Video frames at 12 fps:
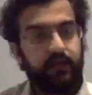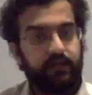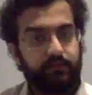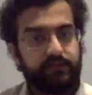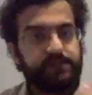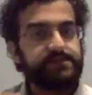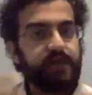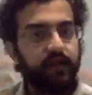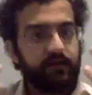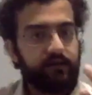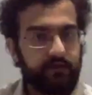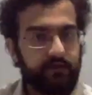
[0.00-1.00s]
they were
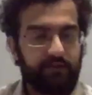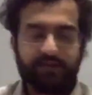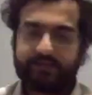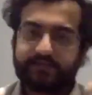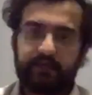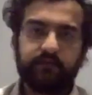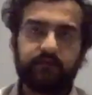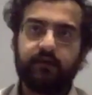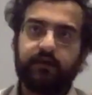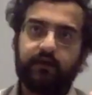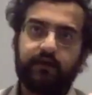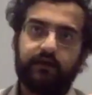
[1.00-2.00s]
designing in a way, let's say
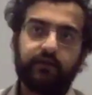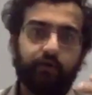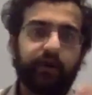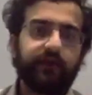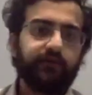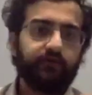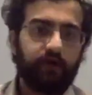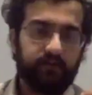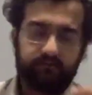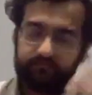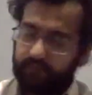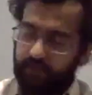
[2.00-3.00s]
lowering your,